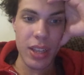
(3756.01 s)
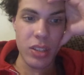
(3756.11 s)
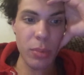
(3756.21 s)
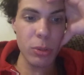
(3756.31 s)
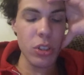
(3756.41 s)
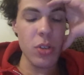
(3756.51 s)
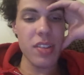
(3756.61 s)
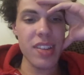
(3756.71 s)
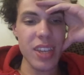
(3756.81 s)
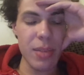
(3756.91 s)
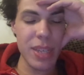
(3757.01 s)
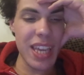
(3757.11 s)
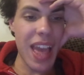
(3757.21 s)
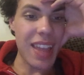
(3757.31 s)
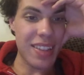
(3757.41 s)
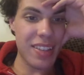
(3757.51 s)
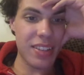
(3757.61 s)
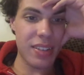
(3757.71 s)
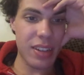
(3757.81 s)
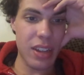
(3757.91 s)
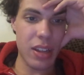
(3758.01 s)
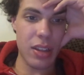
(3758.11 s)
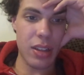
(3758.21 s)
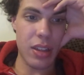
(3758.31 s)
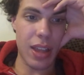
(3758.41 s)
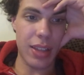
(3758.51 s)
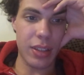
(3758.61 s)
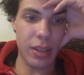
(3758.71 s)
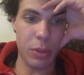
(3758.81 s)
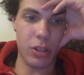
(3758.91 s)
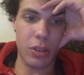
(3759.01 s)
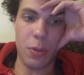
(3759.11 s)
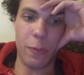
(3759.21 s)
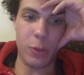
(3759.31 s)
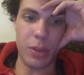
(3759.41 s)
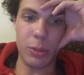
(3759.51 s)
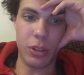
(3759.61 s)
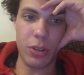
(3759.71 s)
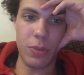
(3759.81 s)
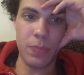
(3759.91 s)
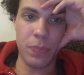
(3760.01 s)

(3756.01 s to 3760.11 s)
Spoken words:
WCBS. I'm going to go for W.